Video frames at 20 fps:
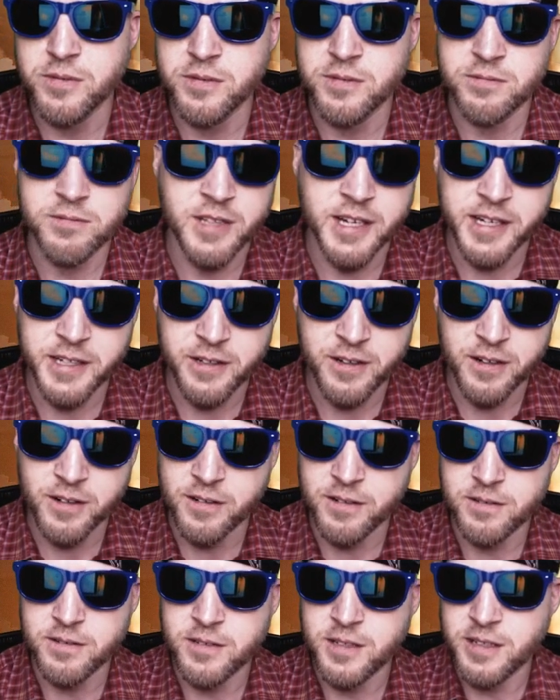
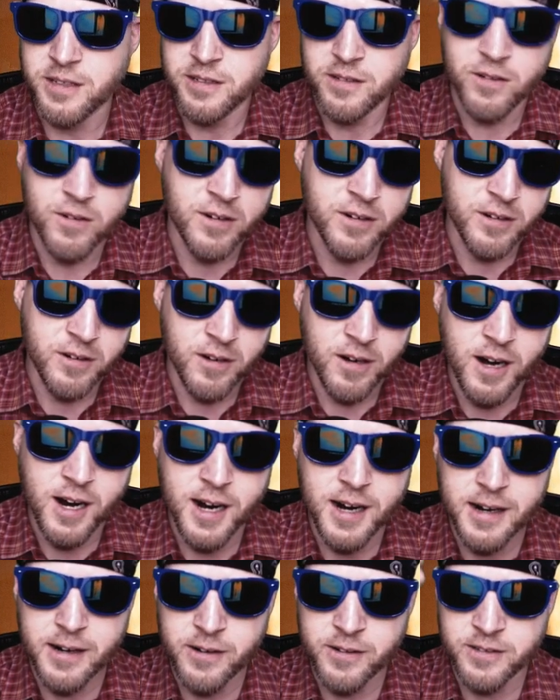later or are
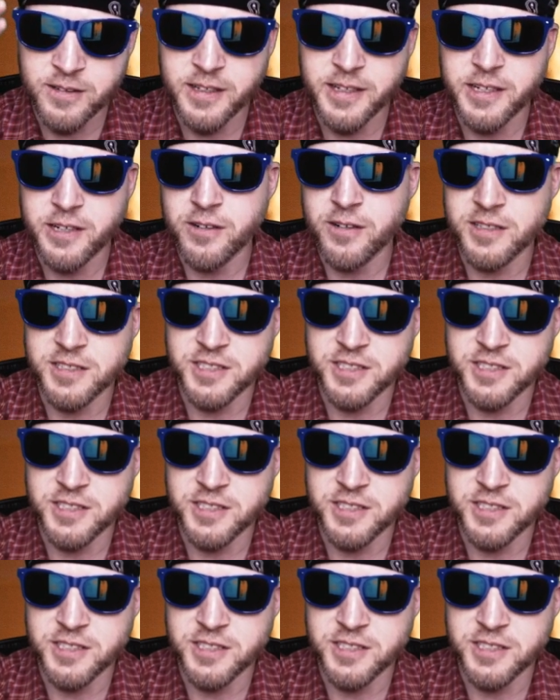hired later